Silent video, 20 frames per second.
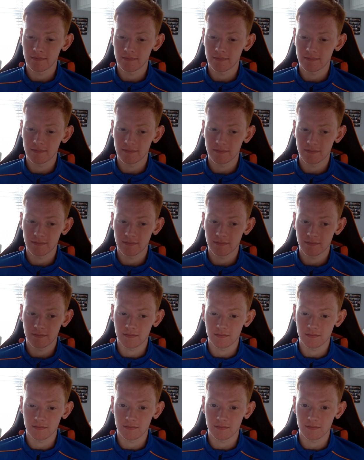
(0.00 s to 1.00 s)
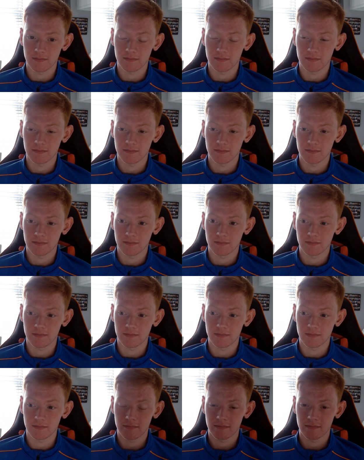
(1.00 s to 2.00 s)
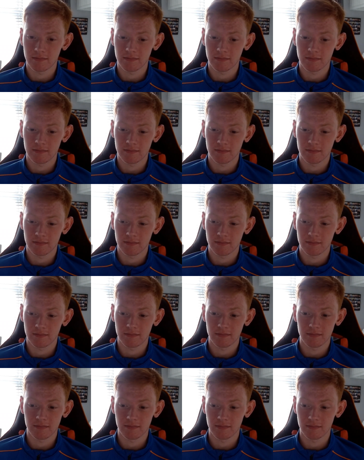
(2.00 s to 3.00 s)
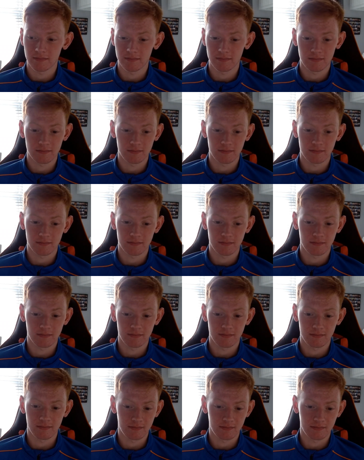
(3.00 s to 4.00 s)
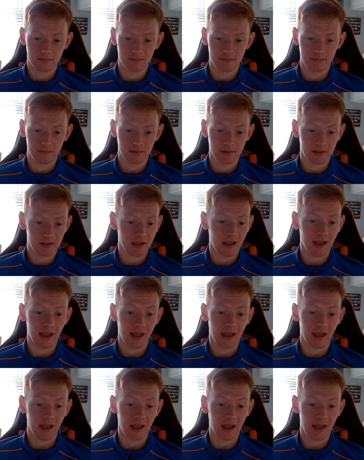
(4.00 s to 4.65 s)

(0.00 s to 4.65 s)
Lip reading: Nothing is said.